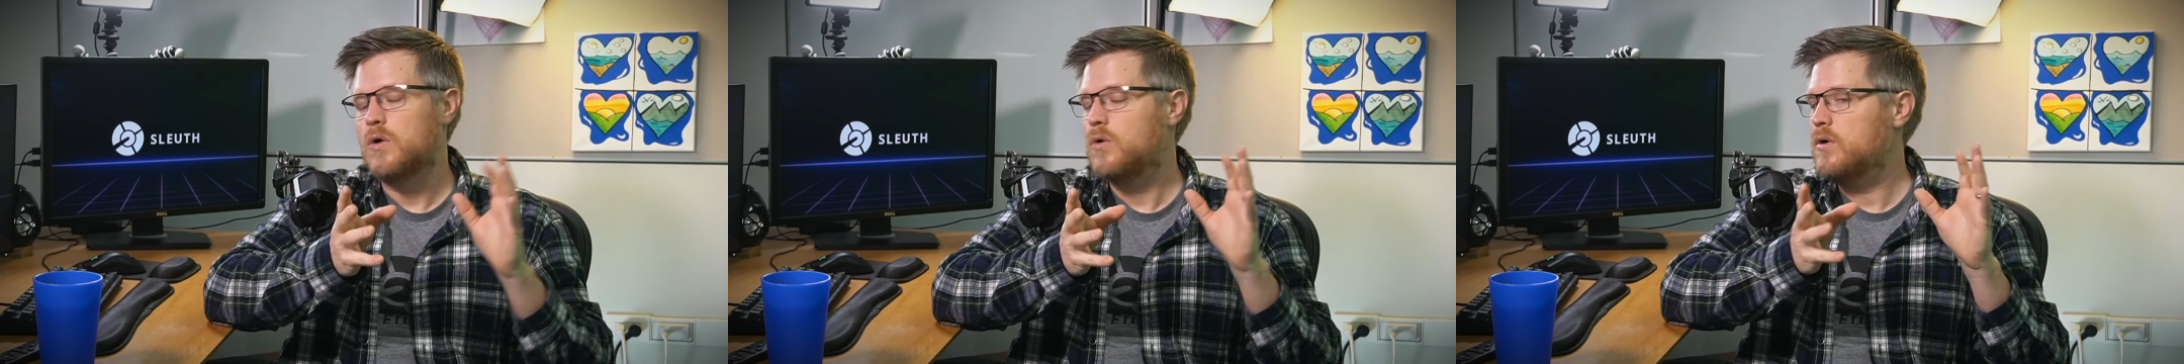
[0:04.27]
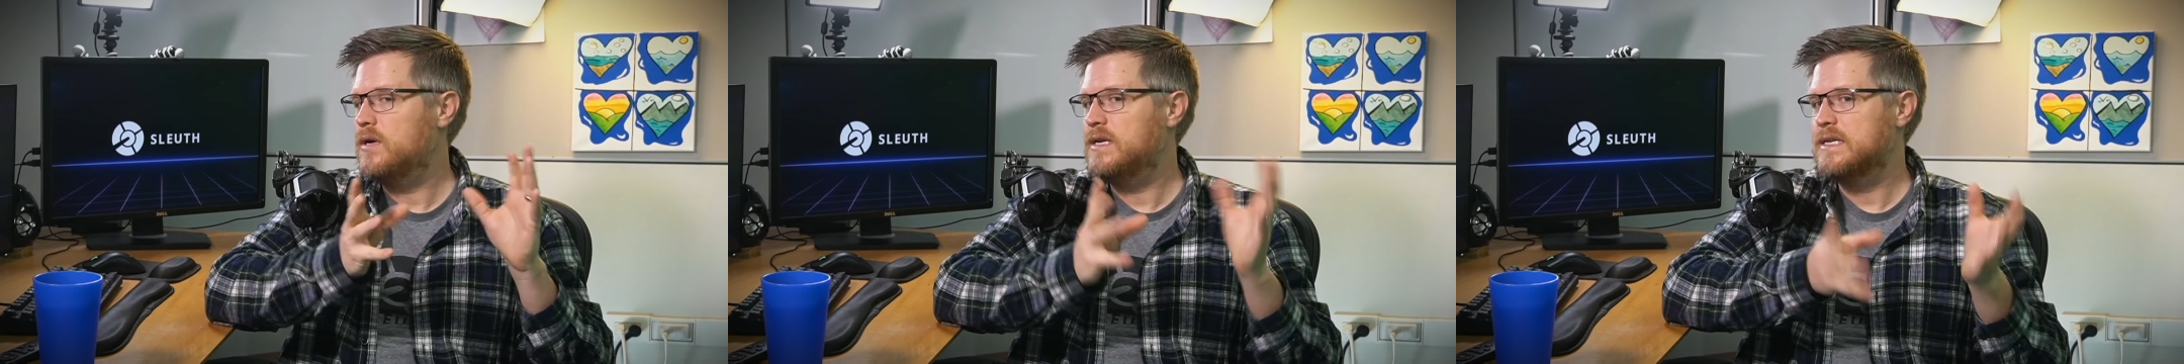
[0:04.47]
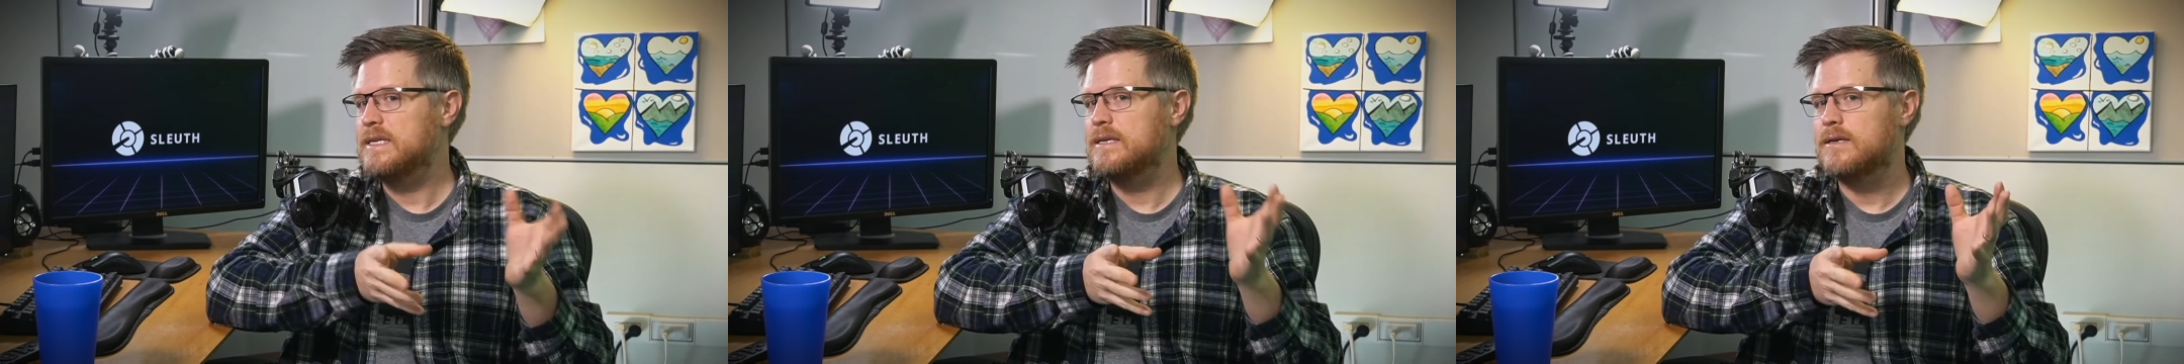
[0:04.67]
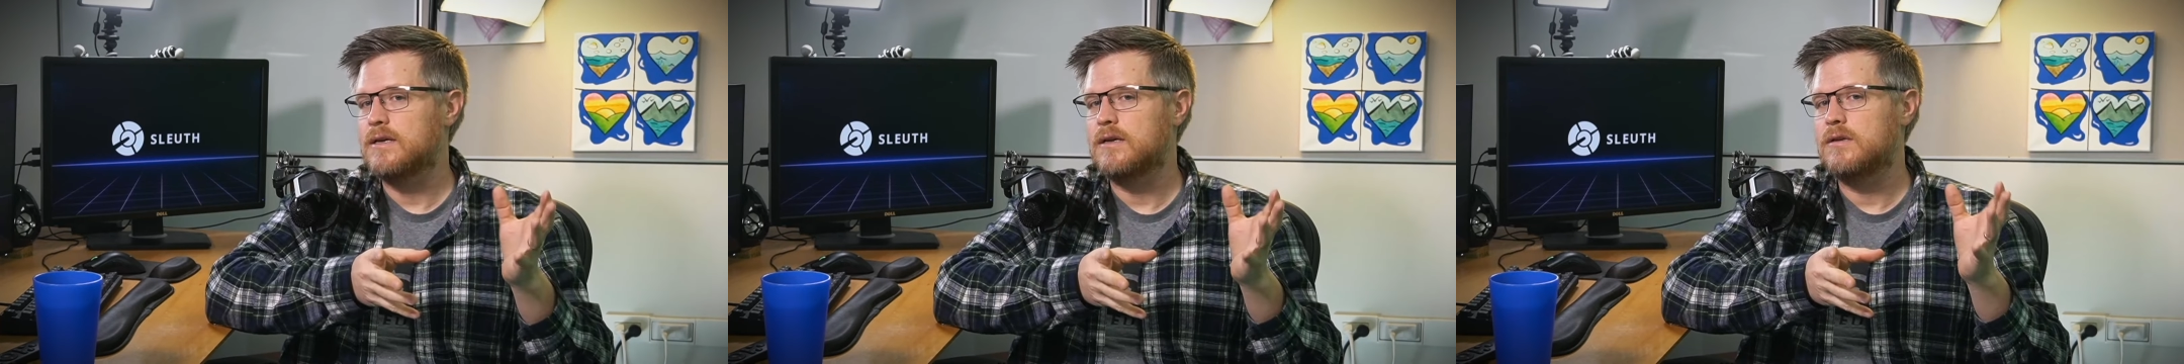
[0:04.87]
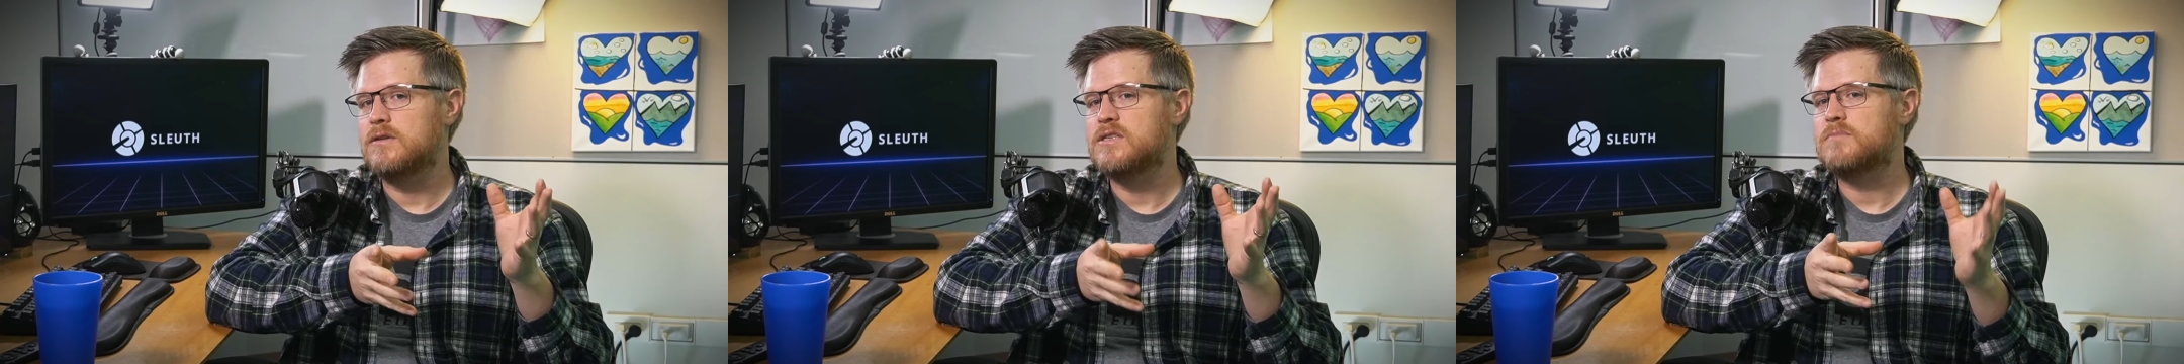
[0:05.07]
Or you
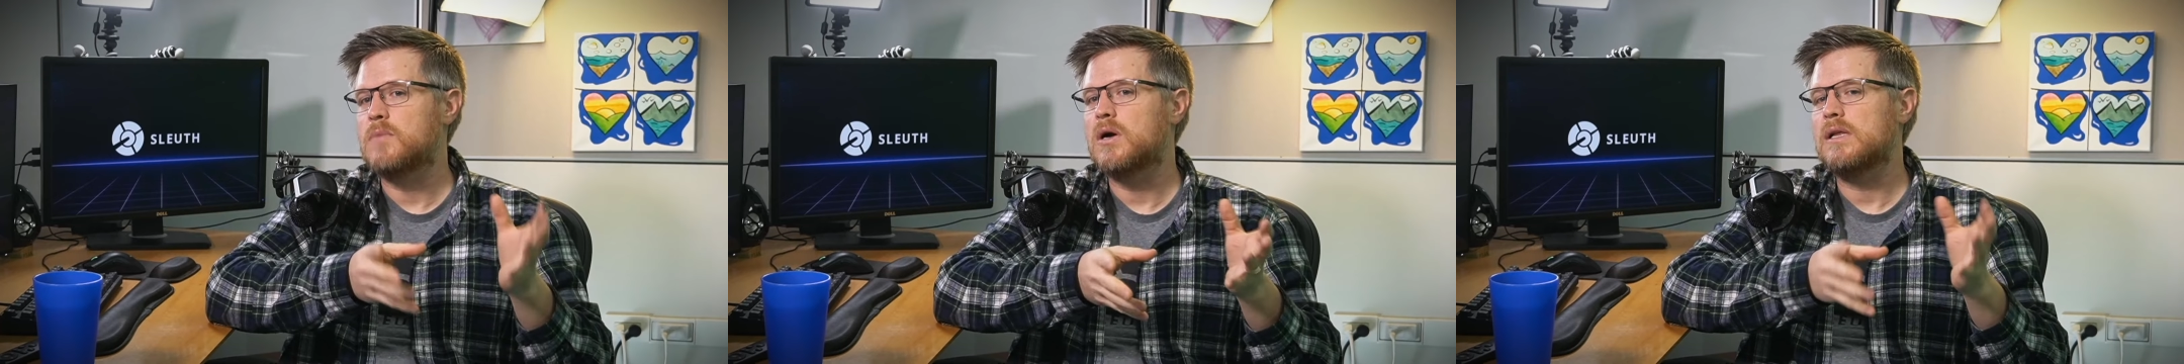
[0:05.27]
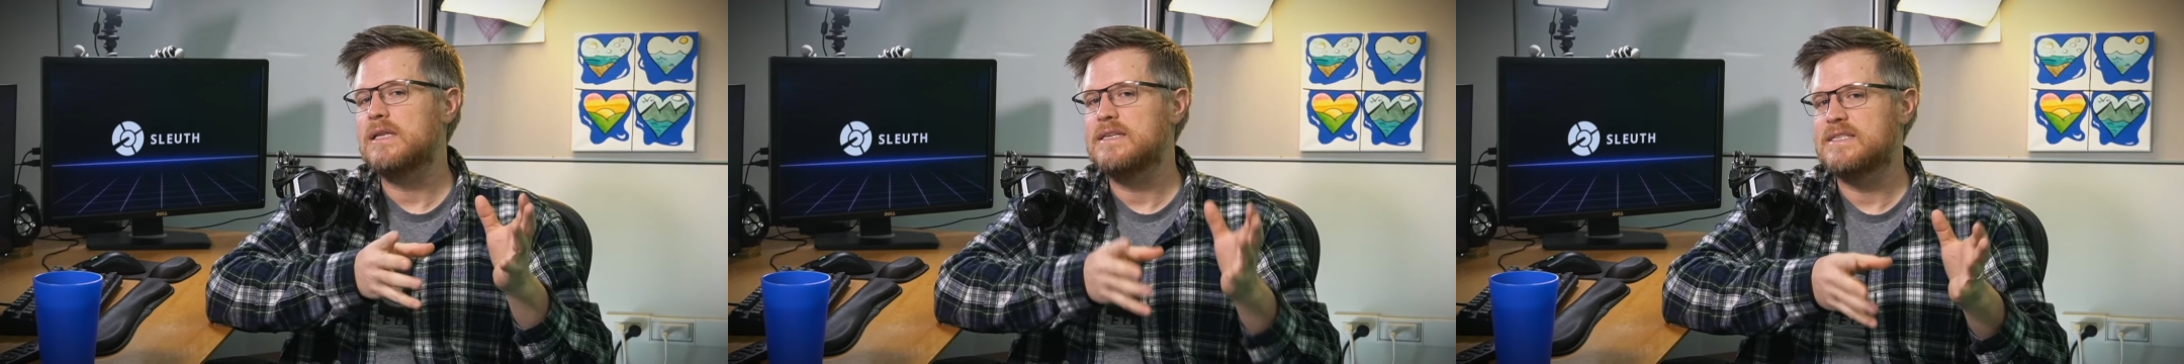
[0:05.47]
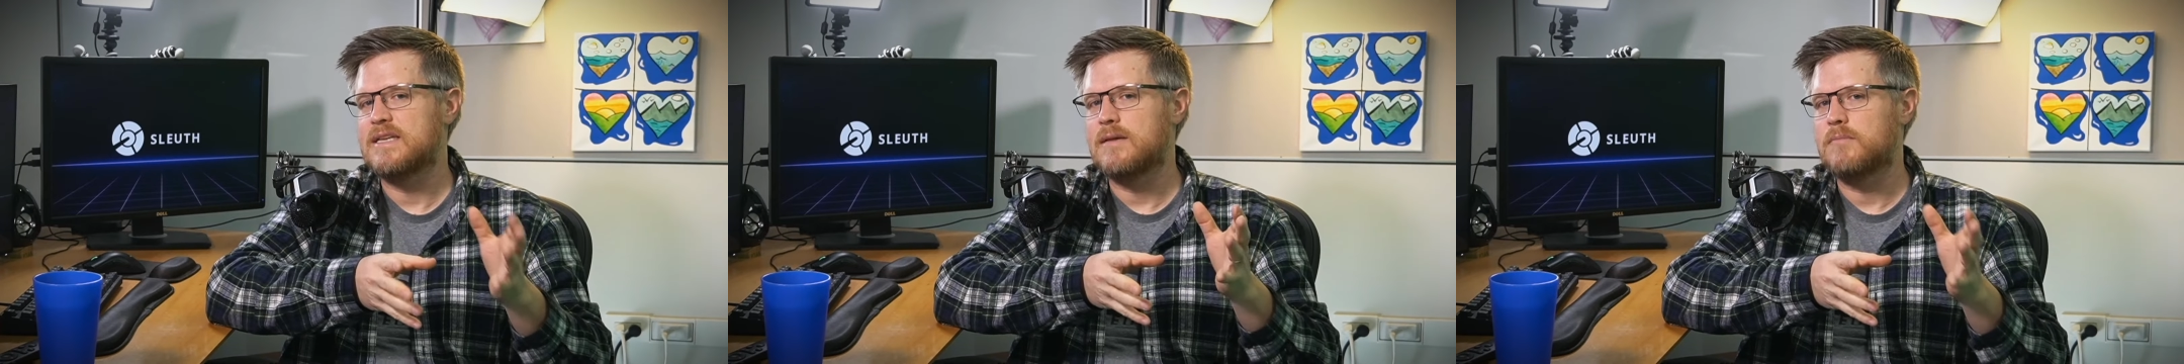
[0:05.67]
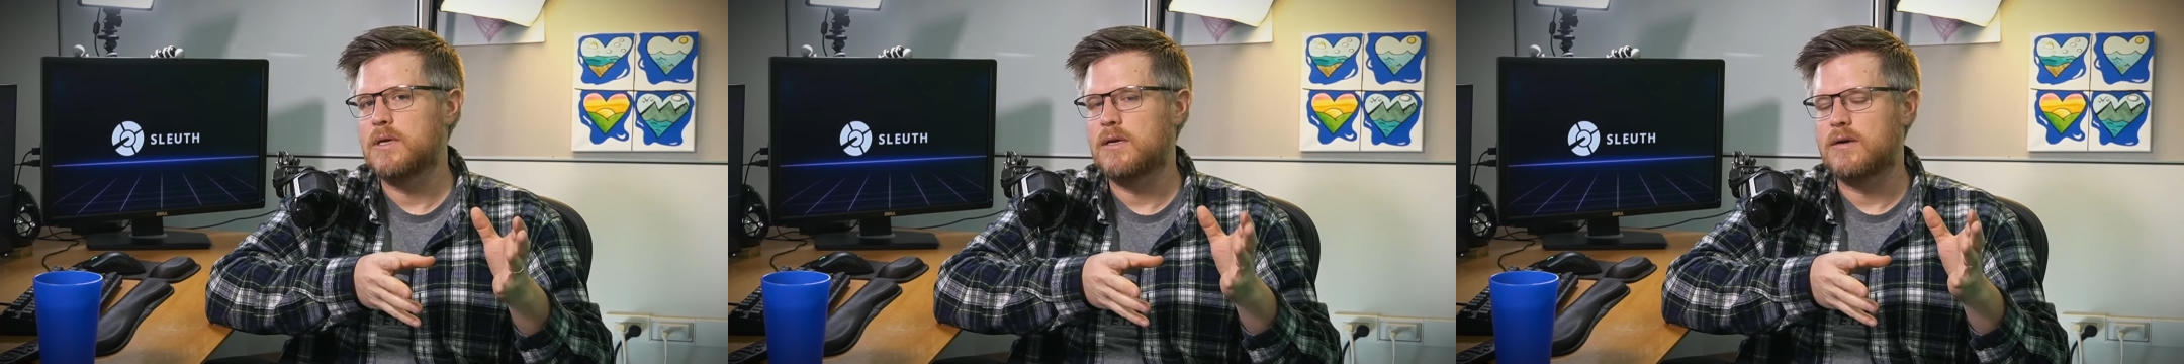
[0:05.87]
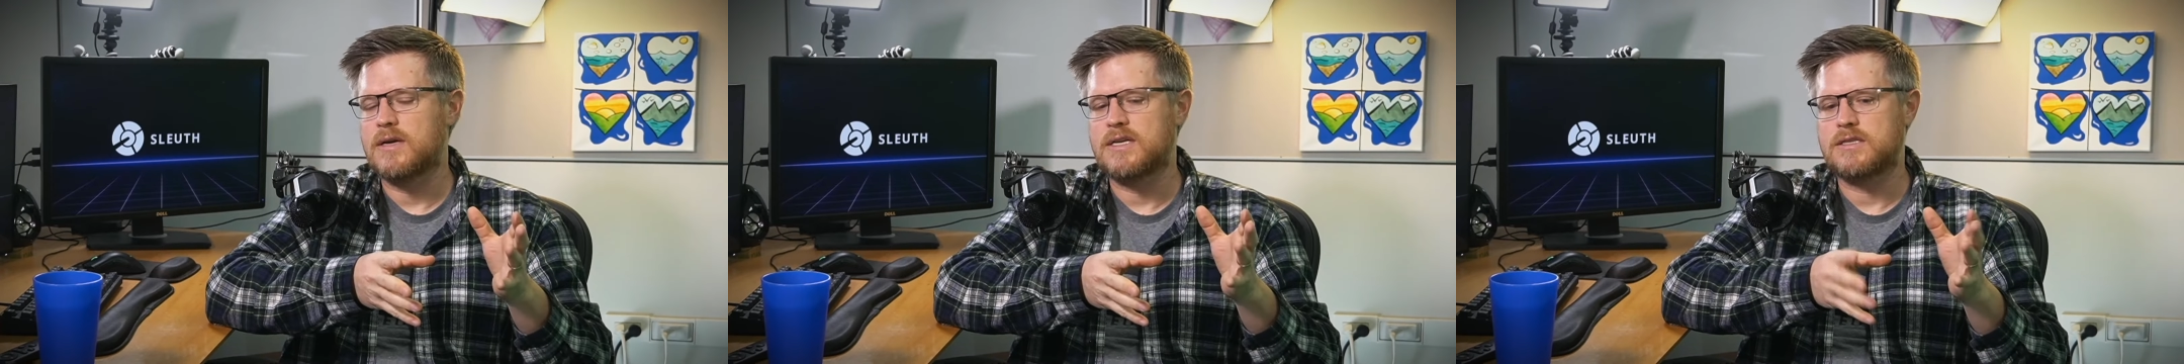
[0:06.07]
can smartly
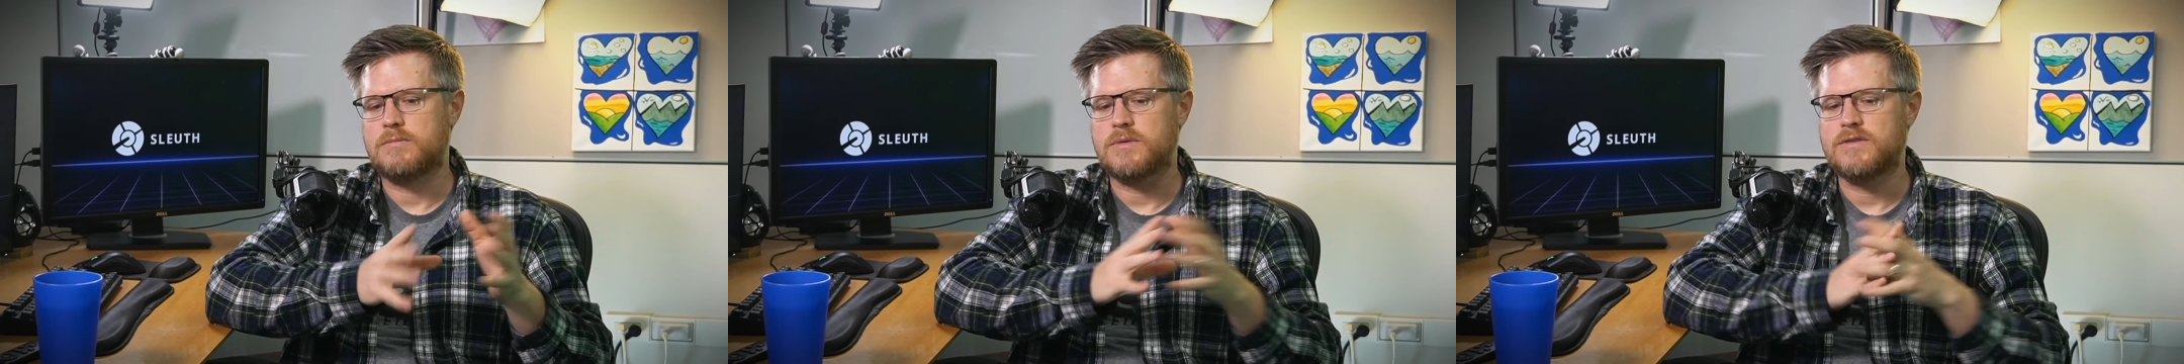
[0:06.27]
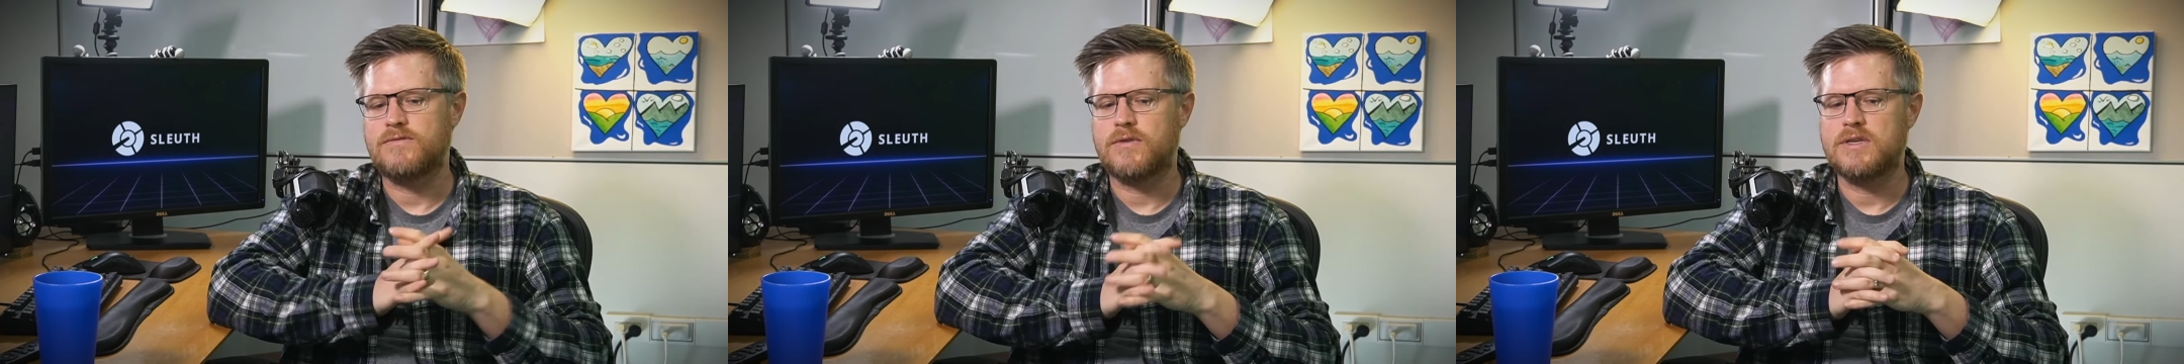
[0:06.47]
segment your customers.